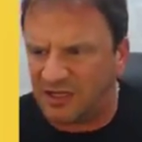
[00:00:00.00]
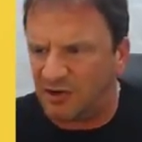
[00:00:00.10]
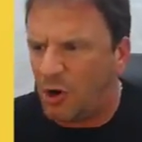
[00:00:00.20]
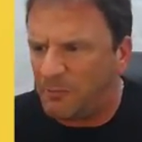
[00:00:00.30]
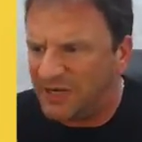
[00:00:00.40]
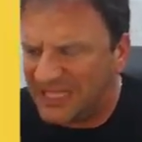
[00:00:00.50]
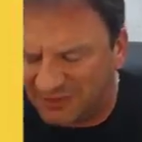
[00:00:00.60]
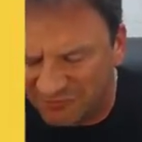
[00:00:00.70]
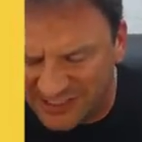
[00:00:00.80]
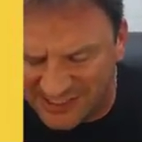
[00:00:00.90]
opening
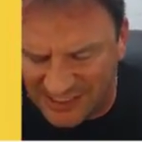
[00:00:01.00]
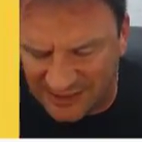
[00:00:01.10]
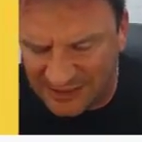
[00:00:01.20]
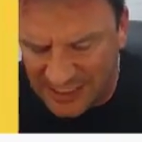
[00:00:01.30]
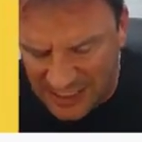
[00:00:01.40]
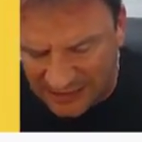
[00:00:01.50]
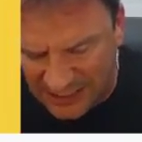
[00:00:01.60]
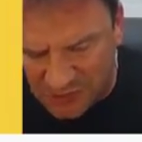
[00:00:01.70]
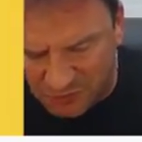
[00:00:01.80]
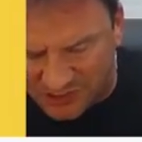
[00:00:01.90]
and resealing.
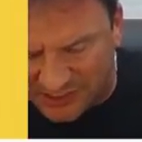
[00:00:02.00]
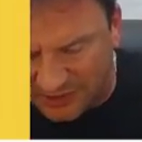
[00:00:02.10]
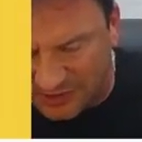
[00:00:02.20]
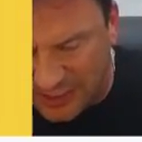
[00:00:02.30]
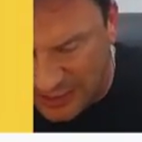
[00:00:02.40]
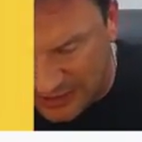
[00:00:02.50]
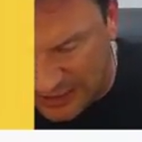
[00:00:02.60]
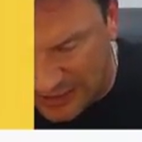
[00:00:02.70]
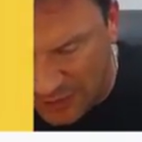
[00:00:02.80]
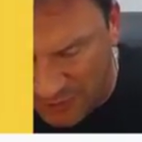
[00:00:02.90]
These were sealed.
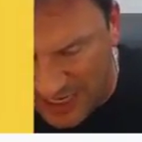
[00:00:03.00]
They were